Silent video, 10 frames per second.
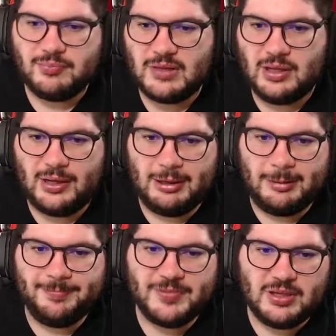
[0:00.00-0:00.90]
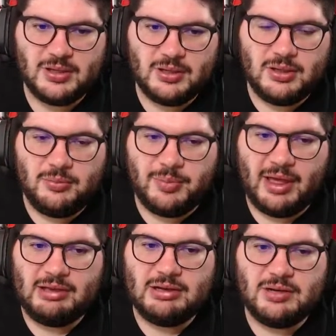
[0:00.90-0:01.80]
Um, but yeah,
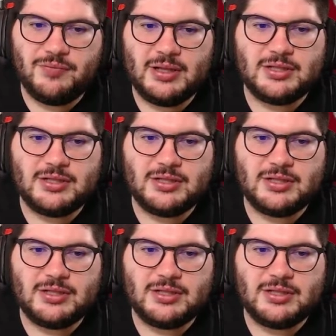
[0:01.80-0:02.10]
in defense,